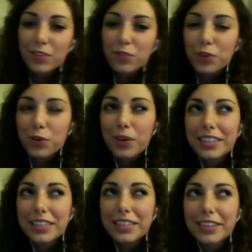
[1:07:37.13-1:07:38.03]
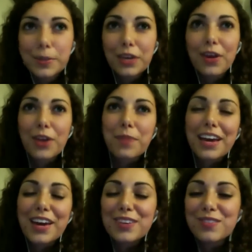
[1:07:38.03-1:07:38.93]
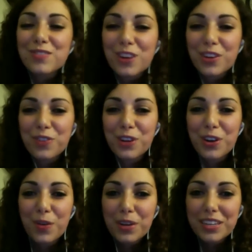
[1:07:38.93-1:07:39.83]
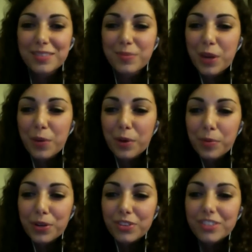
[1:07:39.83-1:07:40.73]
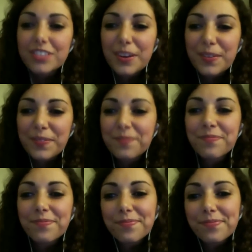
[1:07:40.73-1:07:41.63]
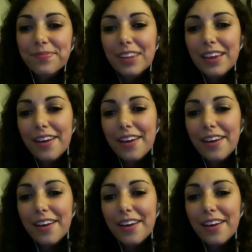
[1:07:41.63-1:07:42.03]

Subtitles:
have a few ideas spinning around in my head, trying to figure out what I want to produce. So, yeah.